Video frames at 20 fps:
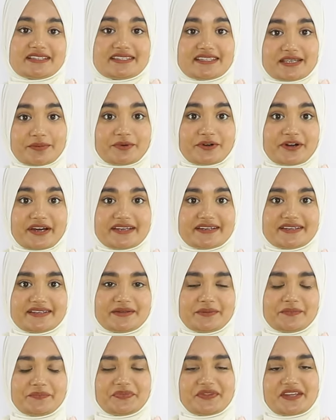separated.
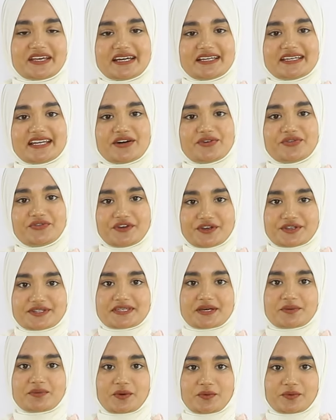Now first
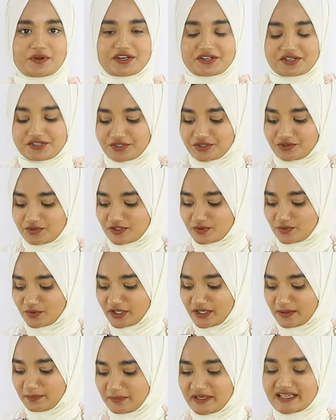up, what we're going to do is we're
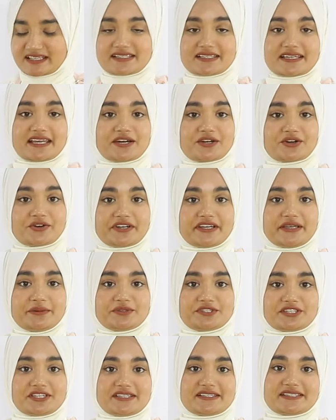going to mix in our cream
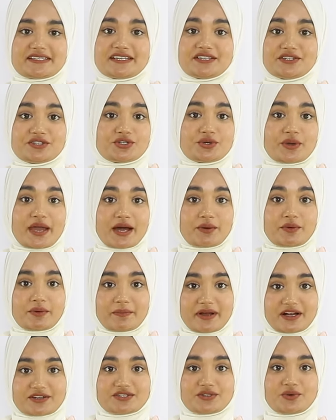cheese into our
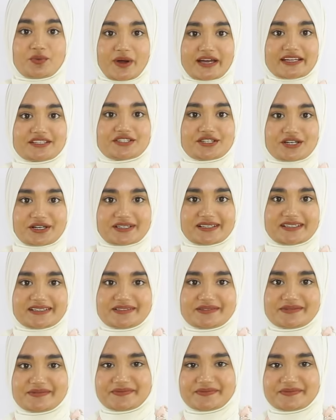melted white chocolate.